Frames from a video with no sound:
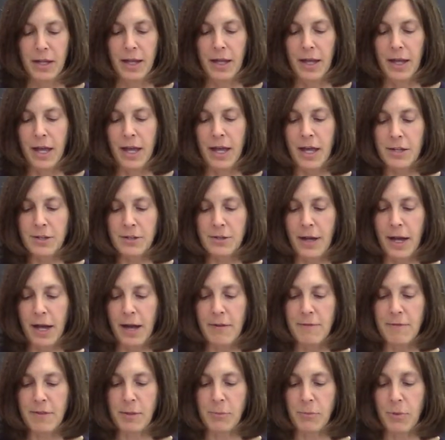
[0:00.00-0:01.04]
And you
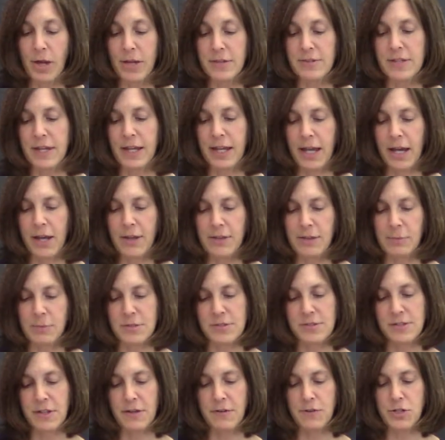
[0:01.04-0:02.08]
have them, as they count them,
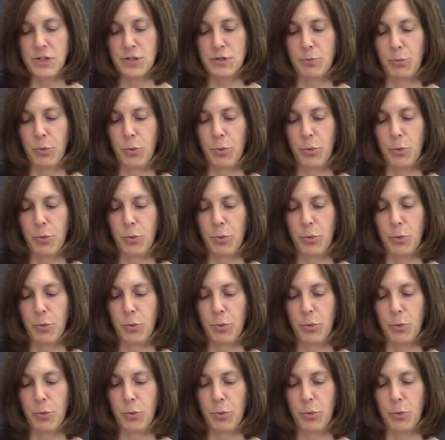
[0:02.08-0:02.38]
instead of just